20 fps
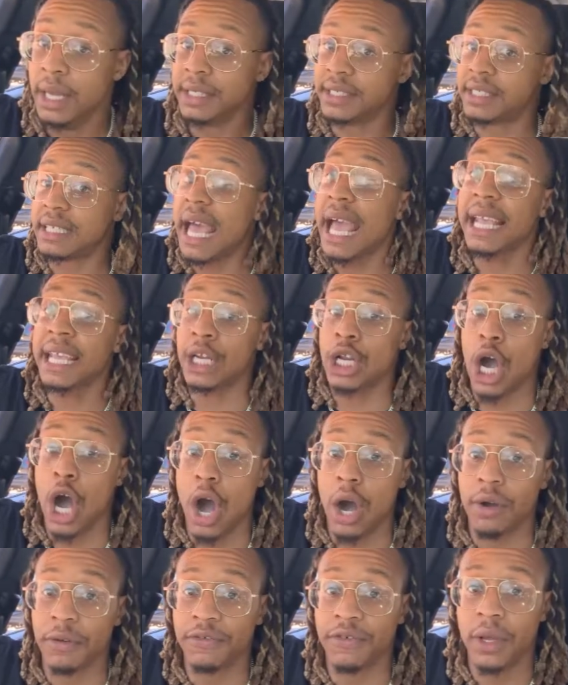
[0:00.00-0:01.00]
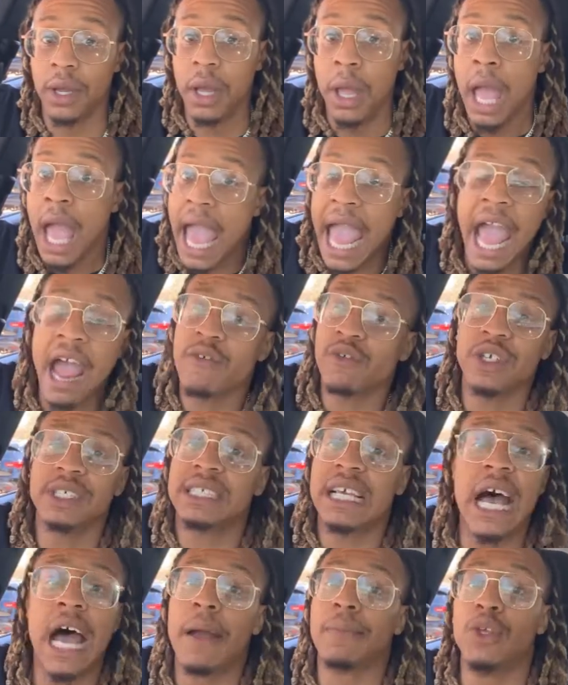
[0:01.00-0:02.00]
Second off,
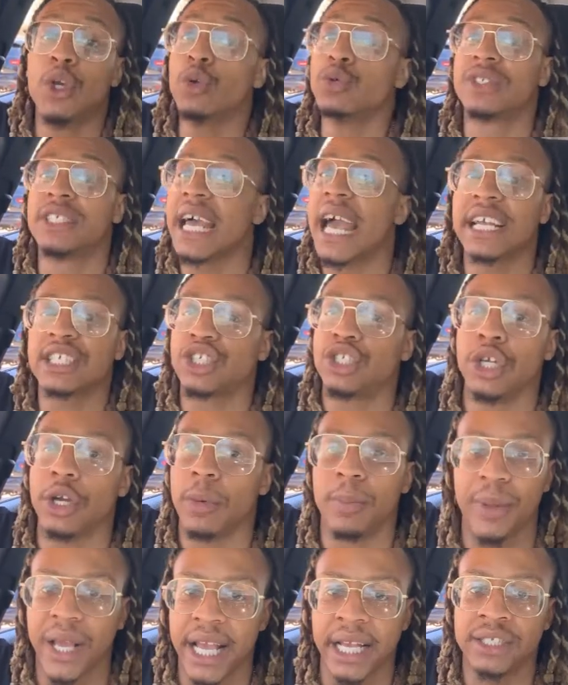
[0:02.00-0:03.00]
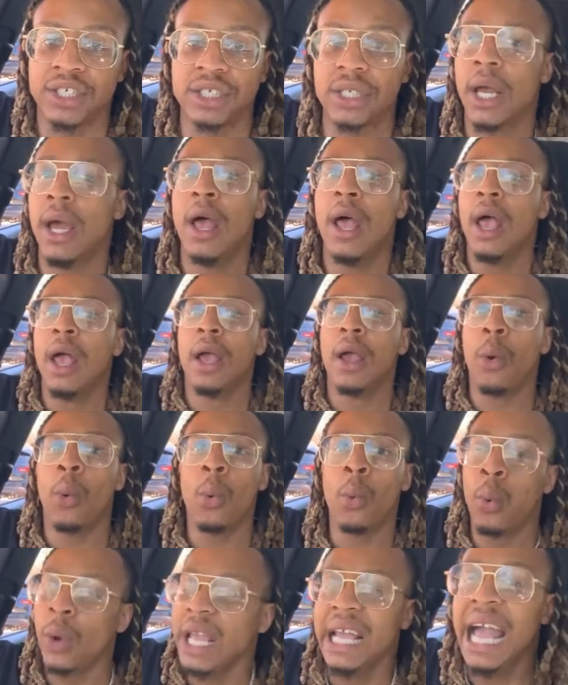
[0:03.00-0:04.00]
every time you text your bitch,
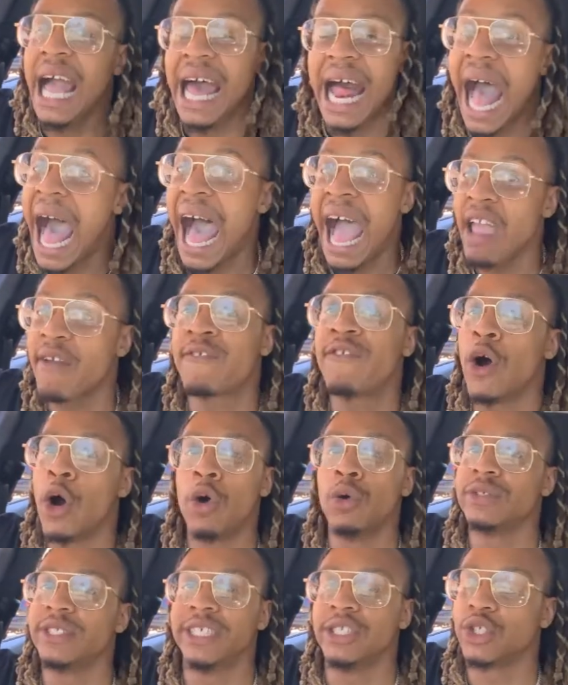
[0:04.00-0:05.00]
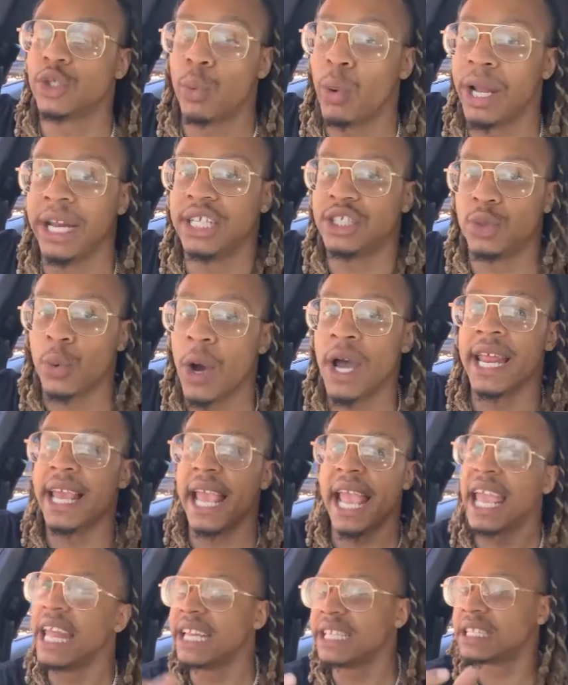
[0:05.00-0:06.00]
we got iPhones in
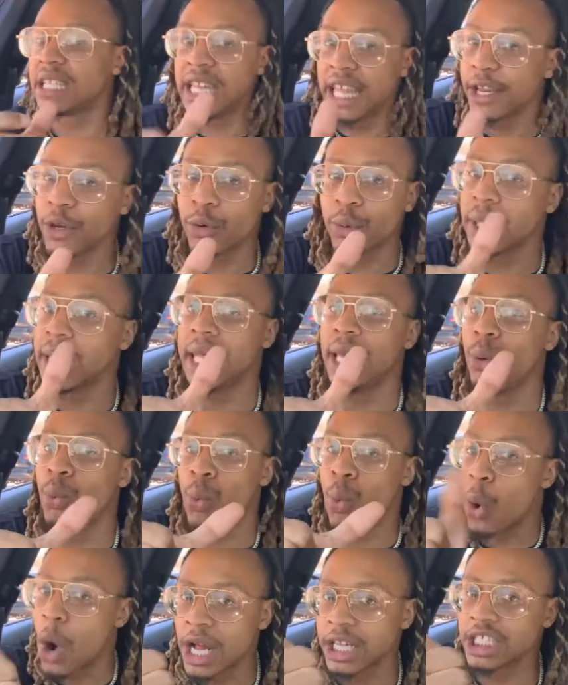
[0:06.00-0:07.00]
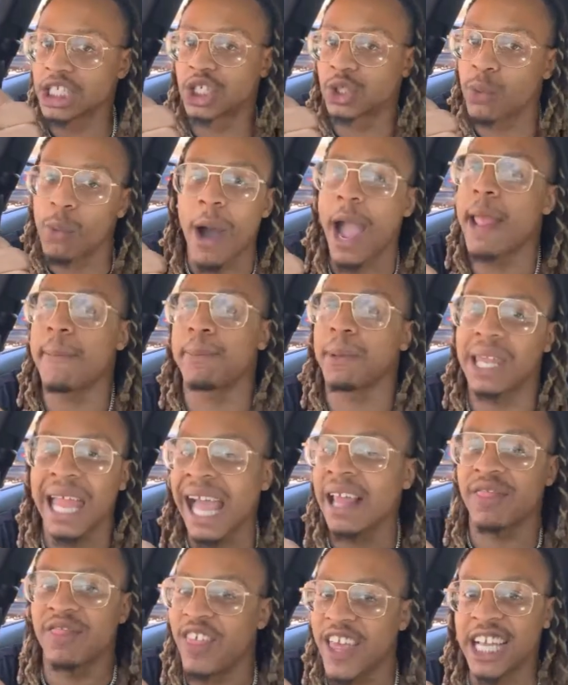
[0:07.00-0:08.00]
2020. It is literally one swipe
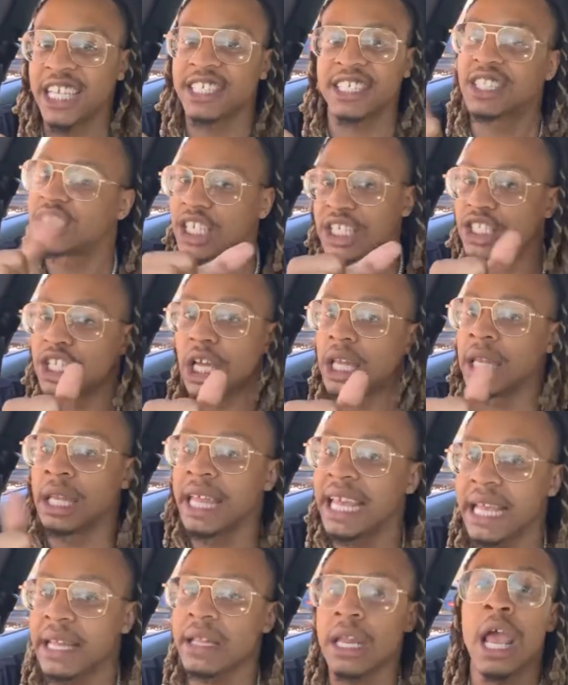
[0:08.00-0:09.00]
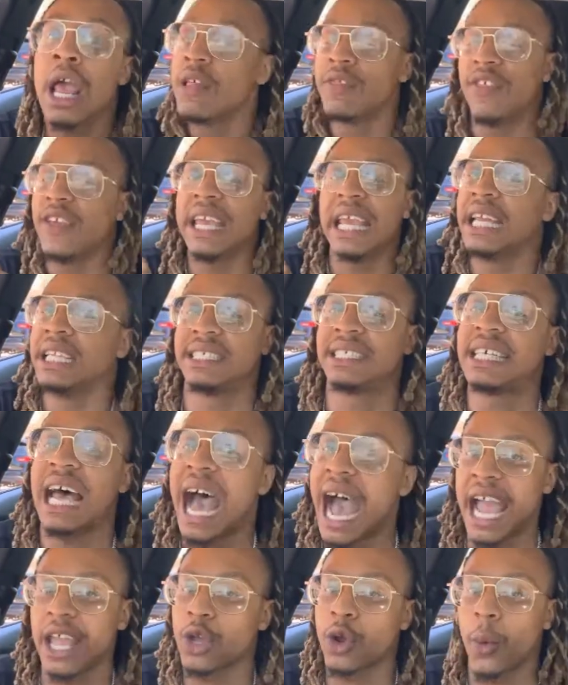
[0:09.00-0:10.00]
like this to delete the
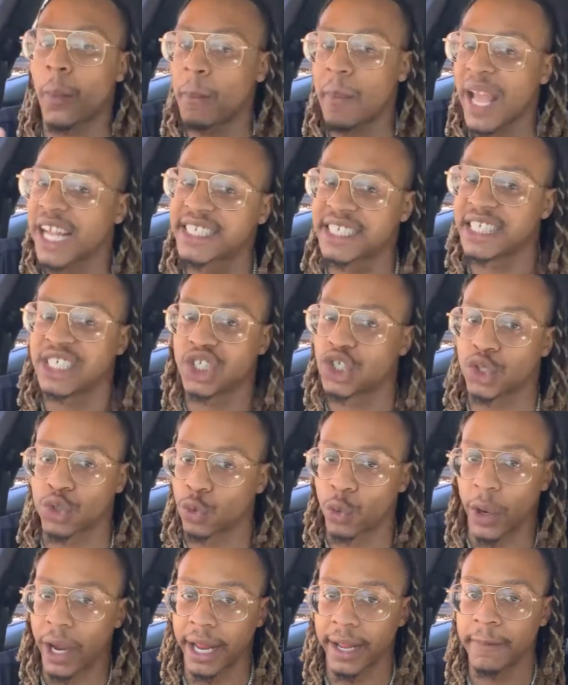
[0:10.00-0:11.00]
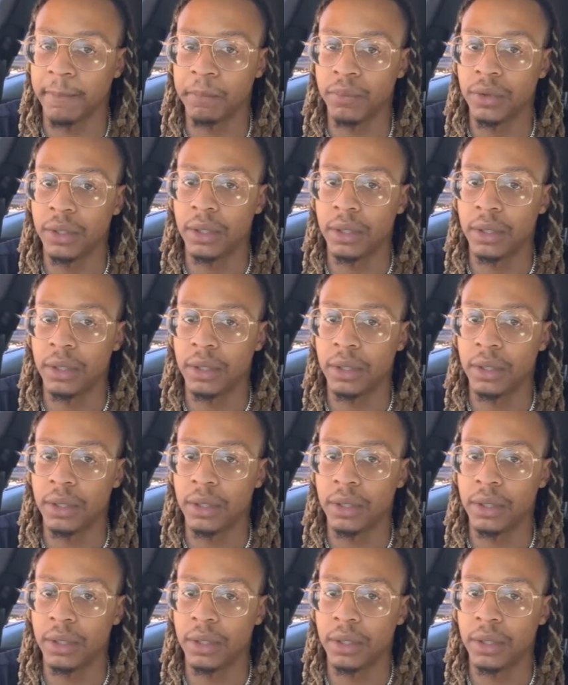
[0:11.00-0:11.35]
entire message string.